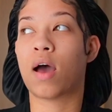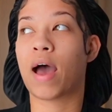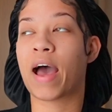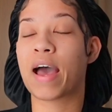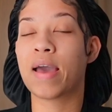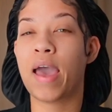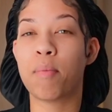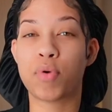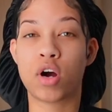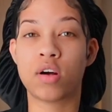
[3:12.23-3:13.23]
I had
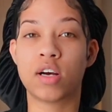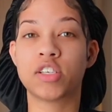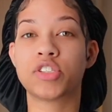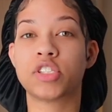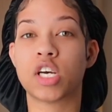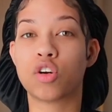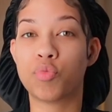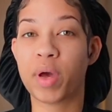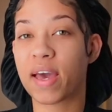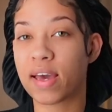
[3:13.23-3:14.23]
bought a shuttle
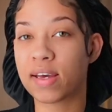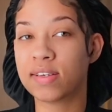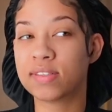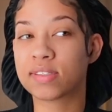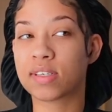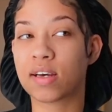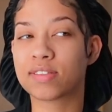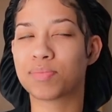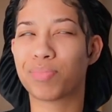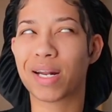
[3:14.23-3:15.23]

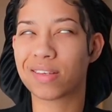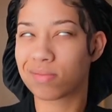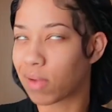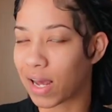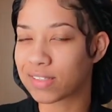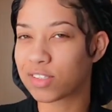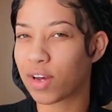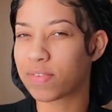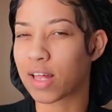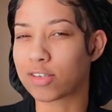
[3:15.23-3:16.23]
pass, but I still
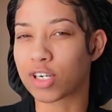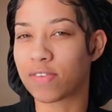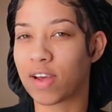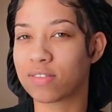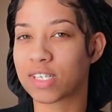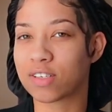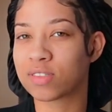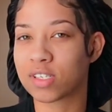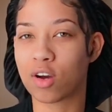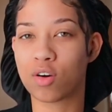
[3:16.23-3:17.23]
have to like drive downtown
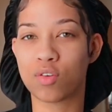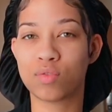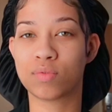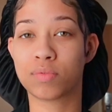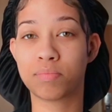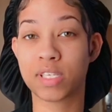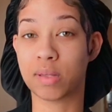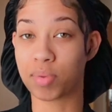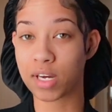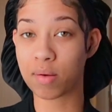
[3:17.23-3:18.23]
to go to the
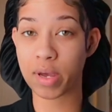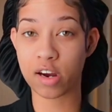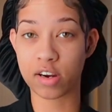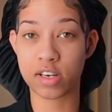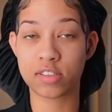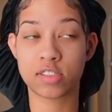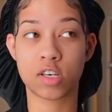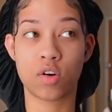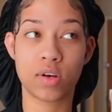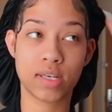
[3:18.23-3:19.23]
pickup area.
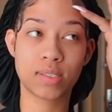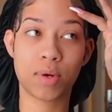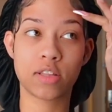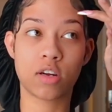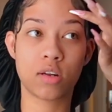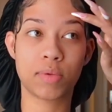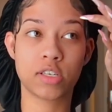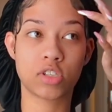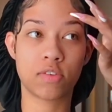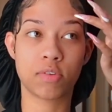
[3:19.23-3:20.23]
So it's about a 30
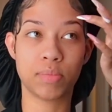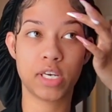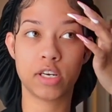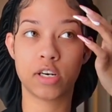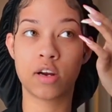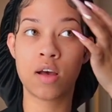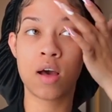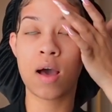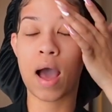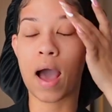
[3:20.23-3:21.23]
minute drive from here.
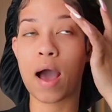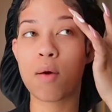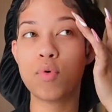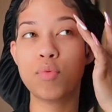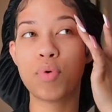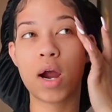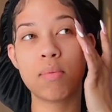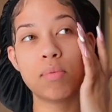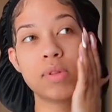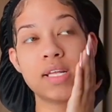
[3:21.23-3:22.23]
I will
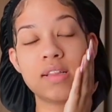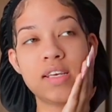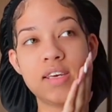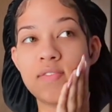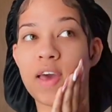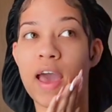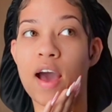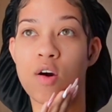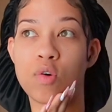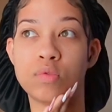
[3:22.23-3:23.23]
probably leave
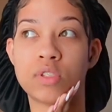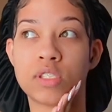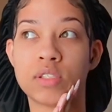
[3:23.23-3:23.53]
out